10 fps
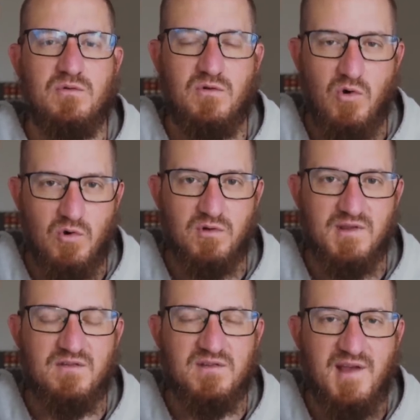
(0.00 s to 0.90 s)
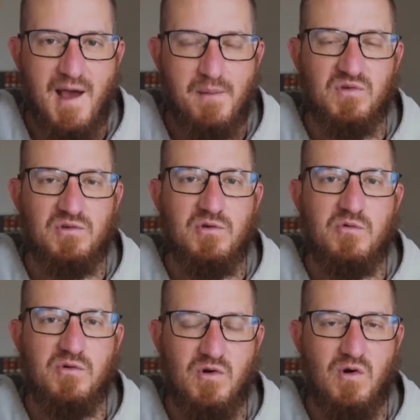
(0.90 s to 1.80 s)
gold, gives us
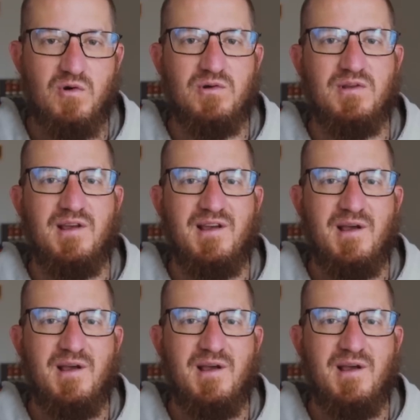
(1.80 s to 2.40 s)
absolute gold